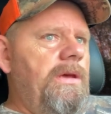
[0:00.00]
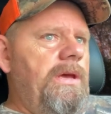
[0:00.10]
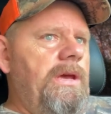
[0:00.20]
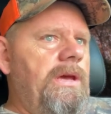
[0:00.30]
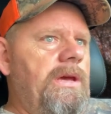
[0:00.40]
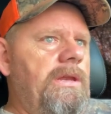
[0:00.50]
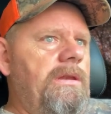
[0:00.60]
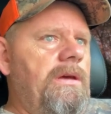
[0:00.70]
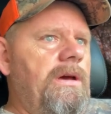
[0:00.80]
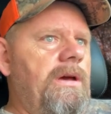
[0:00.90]

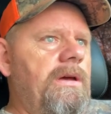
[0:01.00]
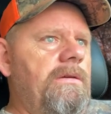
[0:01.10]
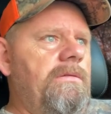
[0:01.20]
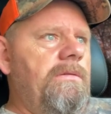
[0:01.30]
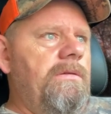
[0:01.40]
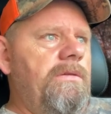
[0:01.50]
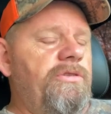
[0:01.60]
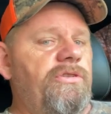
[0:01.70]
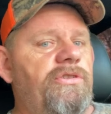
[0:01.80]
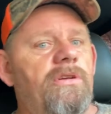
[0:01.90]
and
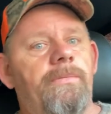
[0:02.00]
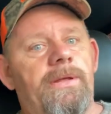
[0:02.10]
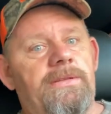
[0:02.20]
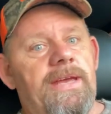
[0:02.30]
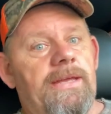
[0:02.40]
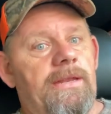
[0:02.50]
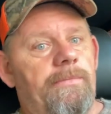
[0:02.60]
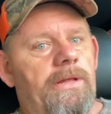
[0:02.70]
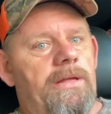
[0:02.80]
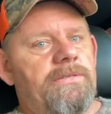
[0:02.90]
should have been taking them
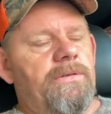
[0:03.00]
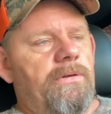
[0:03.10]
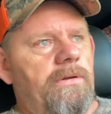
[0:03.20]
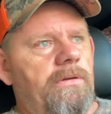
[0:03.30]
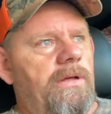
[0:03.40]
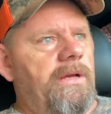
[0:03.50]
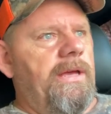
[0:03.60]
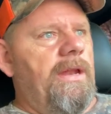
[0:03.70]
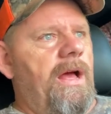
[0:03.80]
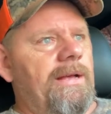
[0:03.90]
a lot sooner.
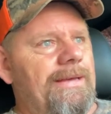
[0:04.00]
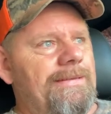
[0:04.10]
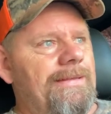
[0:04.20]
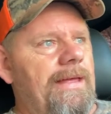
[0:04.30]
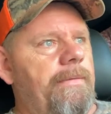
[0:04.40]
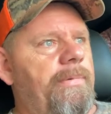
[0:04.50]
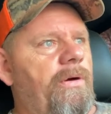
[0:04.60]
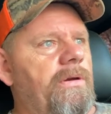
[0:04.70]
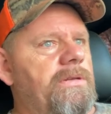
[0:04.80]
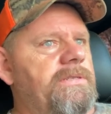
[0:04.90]
Again, I'll get to that
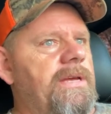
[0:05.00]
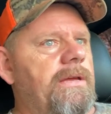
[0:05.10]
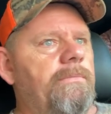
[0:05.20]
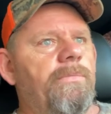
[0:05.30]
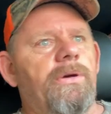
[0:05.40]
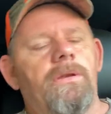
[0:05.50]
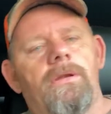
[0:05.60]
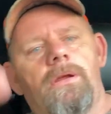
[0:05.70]
part in a second, but